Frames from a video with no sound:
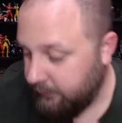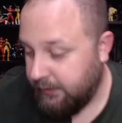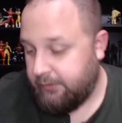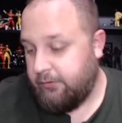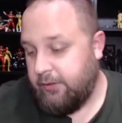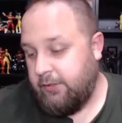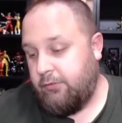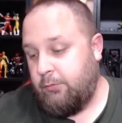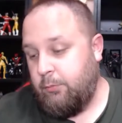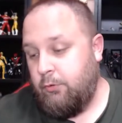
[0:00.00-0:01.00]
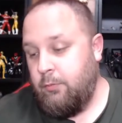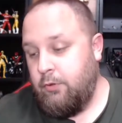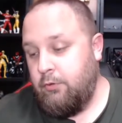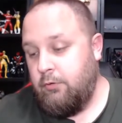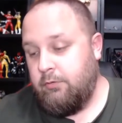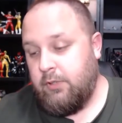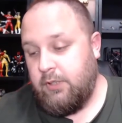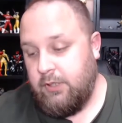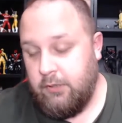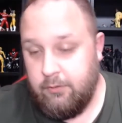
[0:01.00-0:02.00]
That's a smooth move
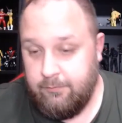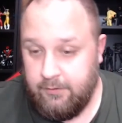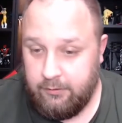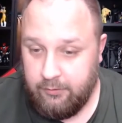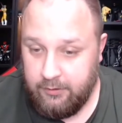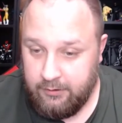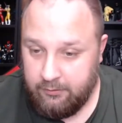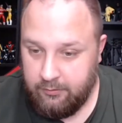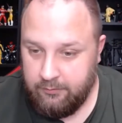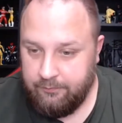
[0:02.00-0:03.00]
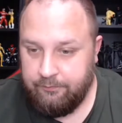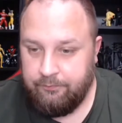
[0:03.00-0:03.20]
right there. X-Lax.